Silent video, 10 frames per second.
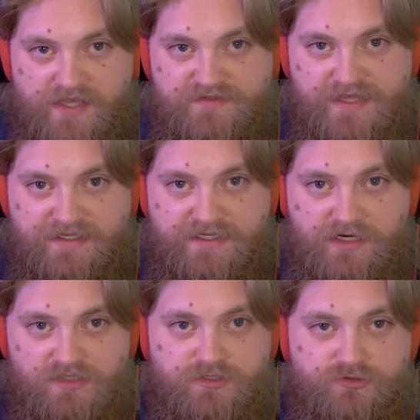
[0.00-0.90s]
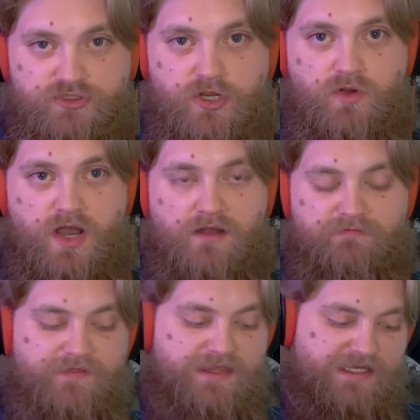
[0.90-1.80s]
they did also show off
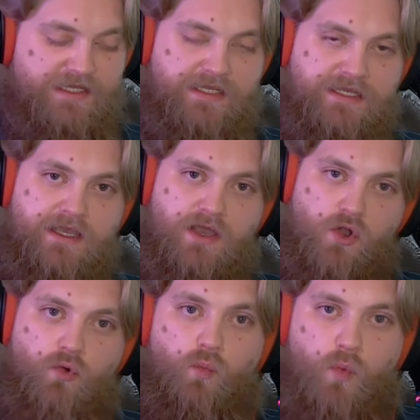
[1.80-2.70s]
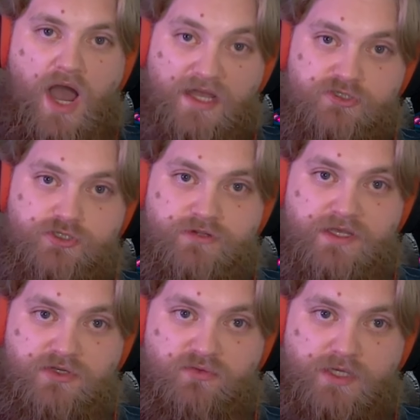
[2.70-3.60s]
the watch
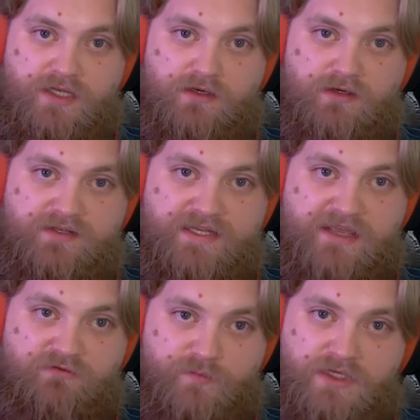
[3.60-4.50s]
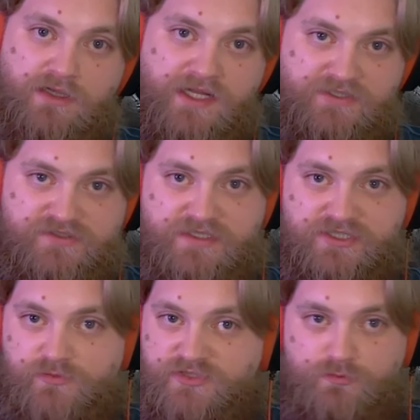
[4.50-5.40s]
that you can get from the collector's
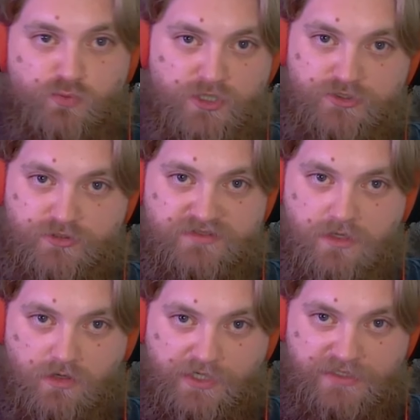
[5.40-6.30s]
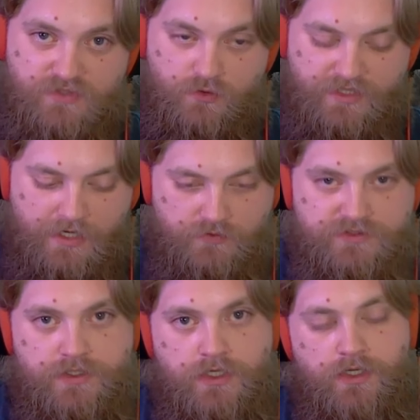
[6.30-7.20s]
edition, which I'm pretty sure is already sold out.
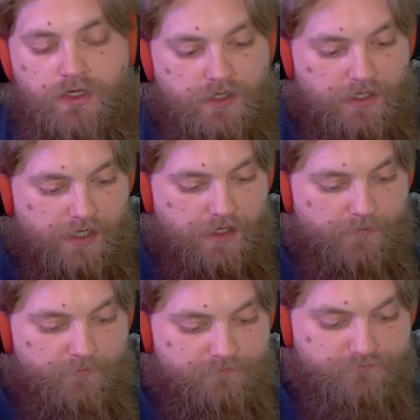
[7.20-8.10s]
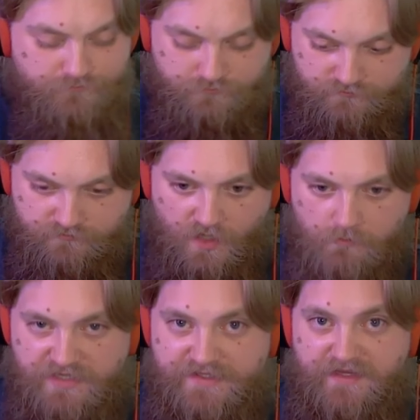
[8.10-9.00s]
Um,
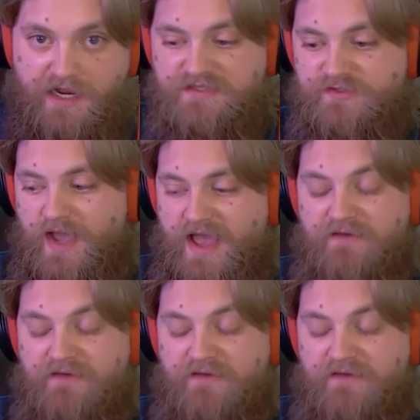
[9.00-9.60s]
but then they also have